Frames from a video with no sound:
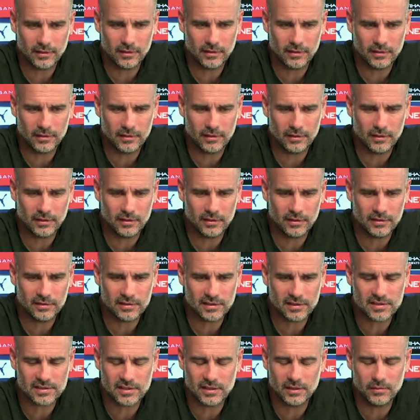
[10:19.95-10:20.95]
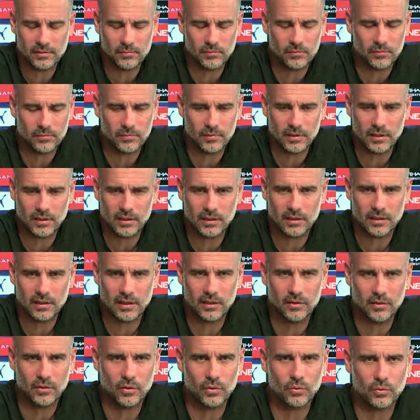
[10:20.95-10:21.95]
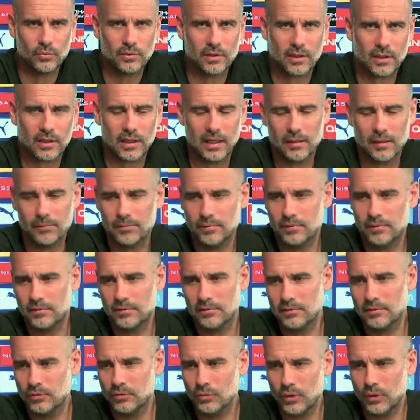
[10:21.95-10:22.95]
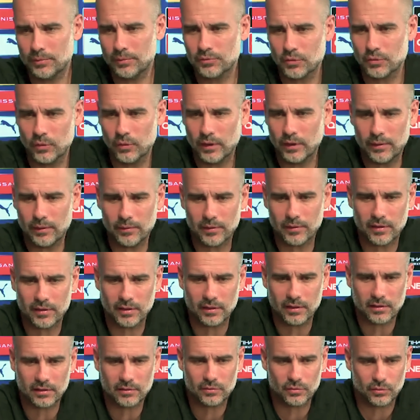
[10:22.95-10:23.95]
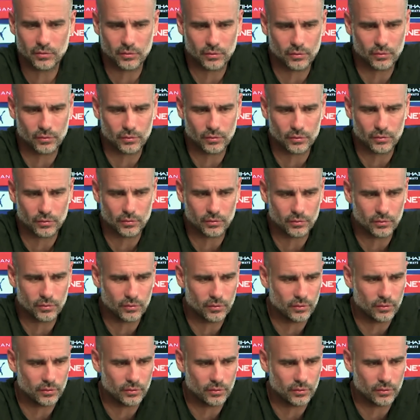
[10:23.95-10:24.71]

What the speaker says: the team, and I know the club do absolutely everything to